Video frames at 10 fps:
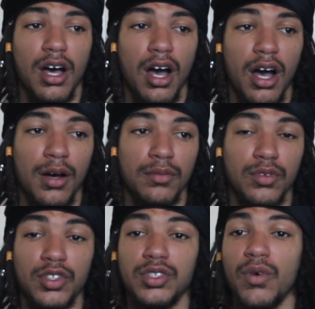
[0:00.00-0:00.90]
The
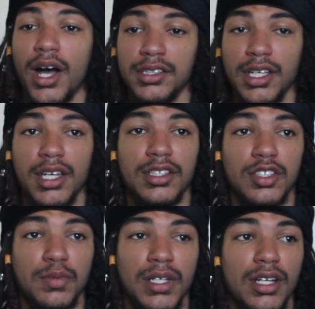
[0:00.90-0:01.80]
reason why I say this
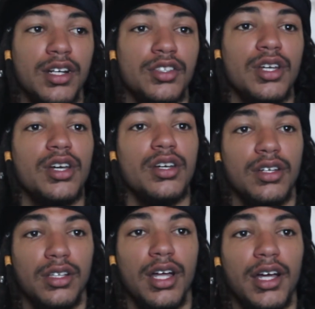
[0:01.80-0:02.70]
is because,
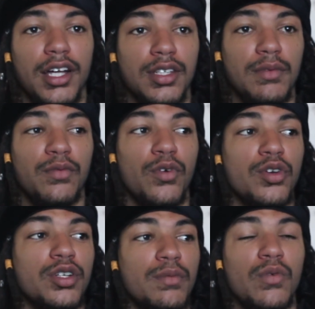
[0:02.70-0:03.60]
like I said before,
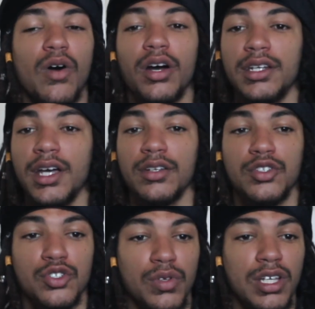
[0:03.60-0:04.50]
you could be walking down the
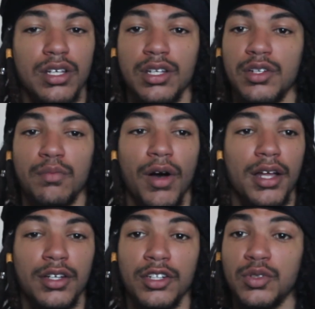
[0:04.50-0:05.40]
street, and your
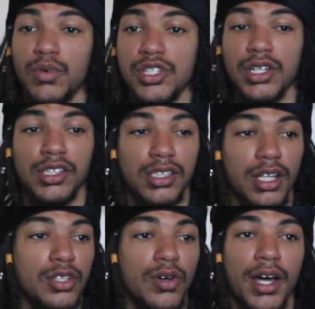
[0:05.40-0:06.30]
body, your intuition is
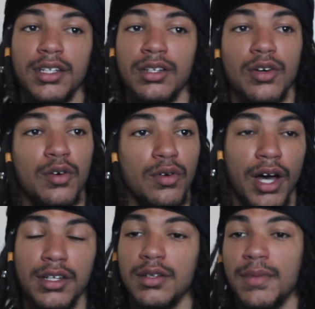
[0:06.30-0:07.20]
telling you, I need
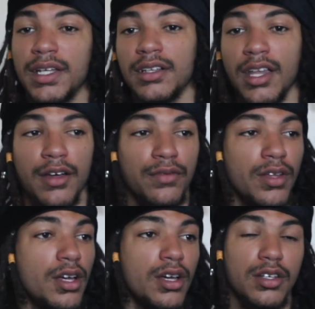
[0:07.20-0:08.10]
to make a left.
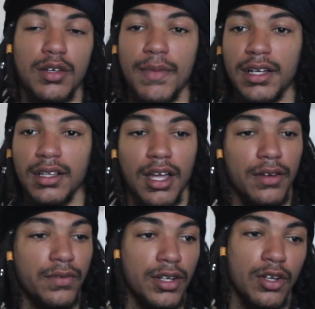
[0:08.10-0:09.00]
You make a
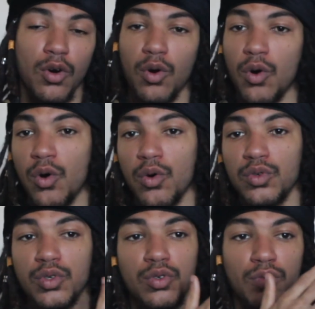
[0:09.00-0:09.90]
left, and a whole
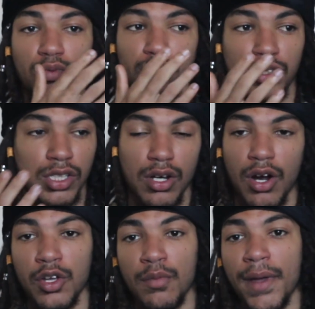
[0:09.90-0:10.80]
new
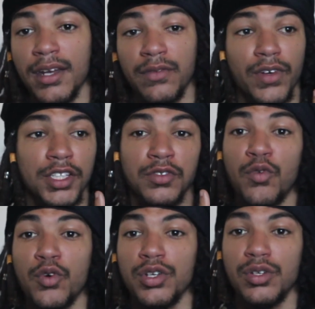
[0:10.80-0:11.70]
scenario manifests
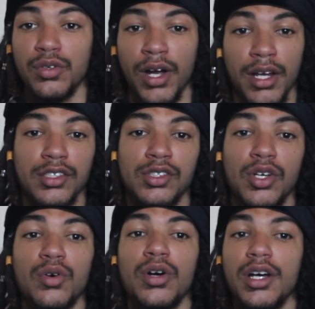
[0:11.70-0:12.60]
for you, right? And
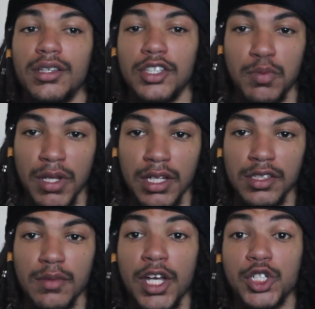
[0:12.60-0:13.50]
so the spleen
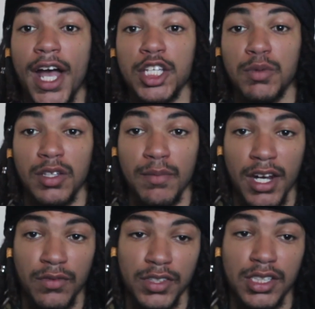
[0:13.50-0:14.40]
is a major aspect of
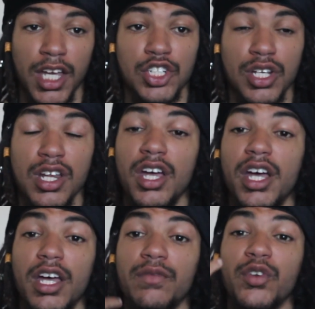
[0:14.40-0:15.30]
manifestation.
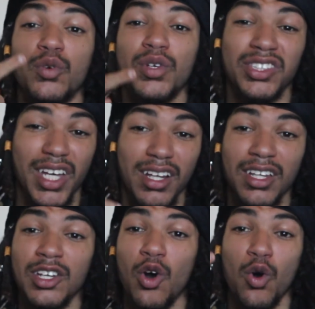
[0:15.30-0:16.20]
If you're
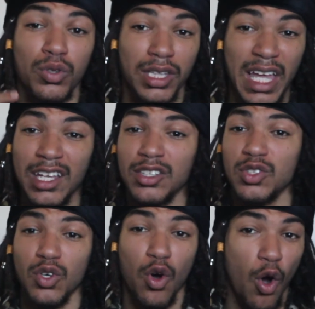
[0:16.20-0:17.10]
recycling old
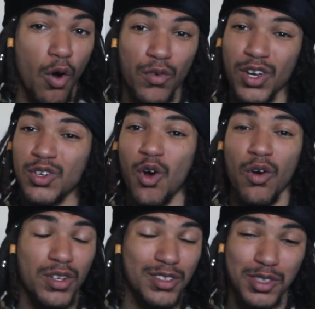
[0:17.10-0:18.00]
things over and
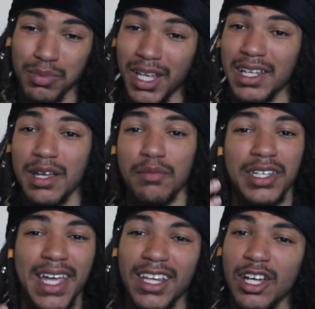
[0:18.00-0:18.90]
over, you're just playing it, you
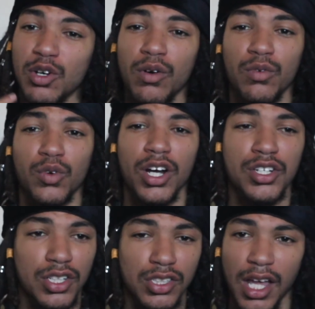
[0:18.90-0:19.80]
can't let go of
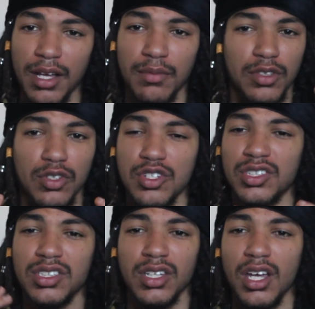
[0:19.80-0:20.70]
grudges, like you
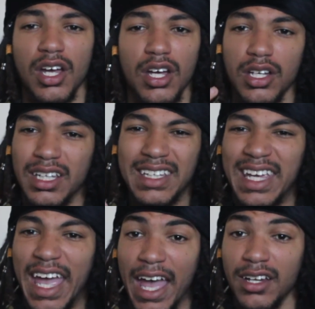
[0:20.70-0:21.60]
just
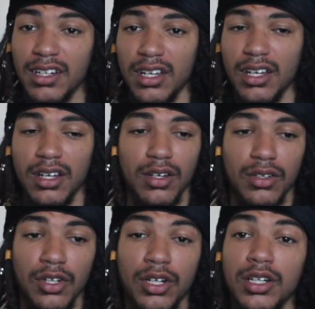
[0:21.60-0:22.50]
can't,
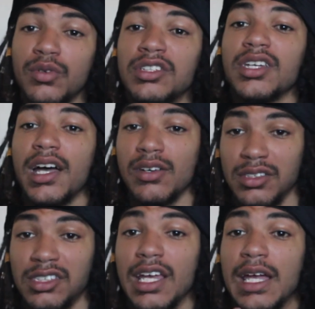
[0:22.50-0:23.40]
you're going to recycle the
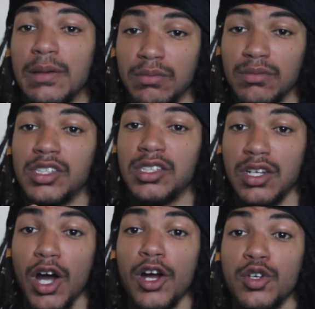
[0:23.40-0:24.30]
same
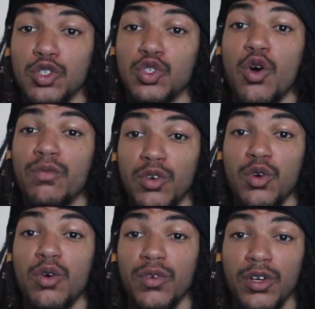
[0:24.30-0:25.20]
scenarios over and
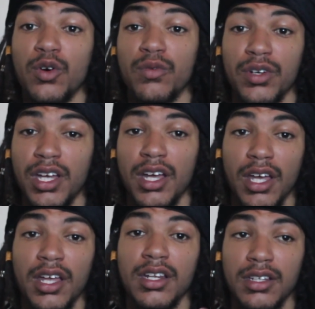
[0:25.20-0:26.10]
over and over again,
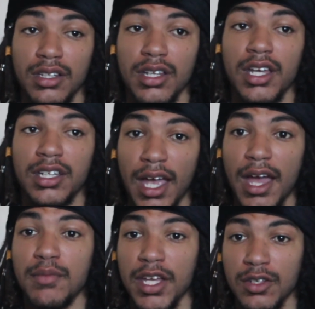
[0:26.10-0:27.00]
and it
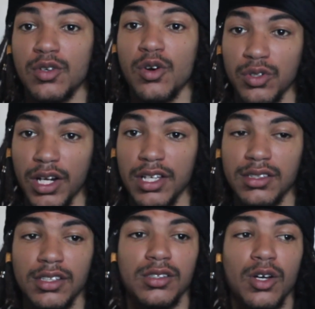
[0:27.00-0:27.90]
can make you go
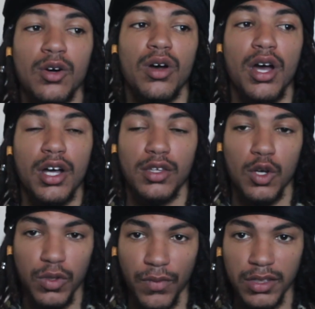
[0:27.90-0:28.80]
crazy. So
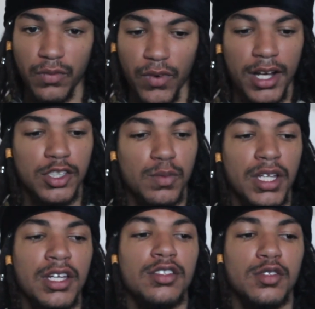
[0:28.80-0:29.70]
those with undefined
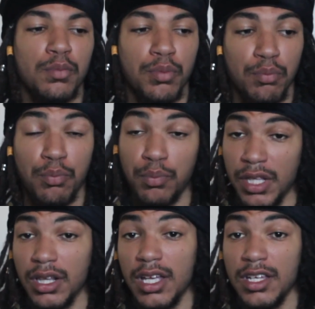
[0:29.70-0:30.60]
spleens,
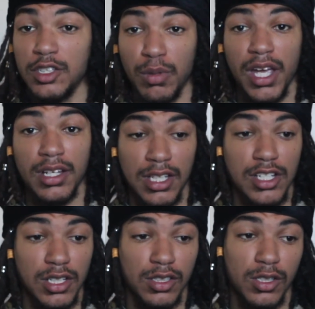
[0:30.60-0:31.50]
please pay
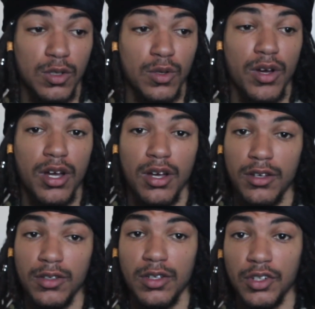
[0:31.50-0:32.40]
attention to
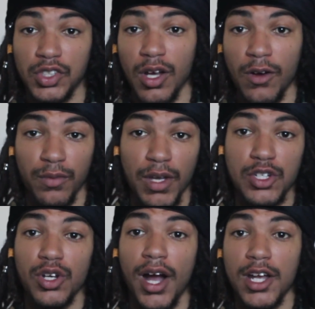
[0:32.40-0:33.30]
yourself. Make
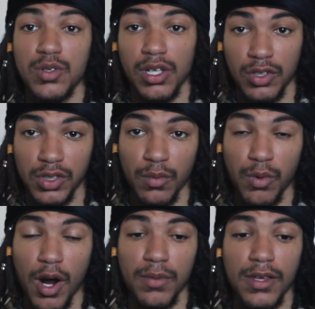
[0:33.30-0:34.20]
sure you're hydrating yourself
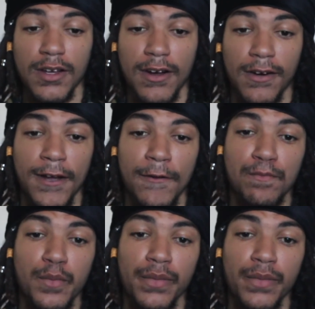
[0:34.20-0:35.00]
properly, all right?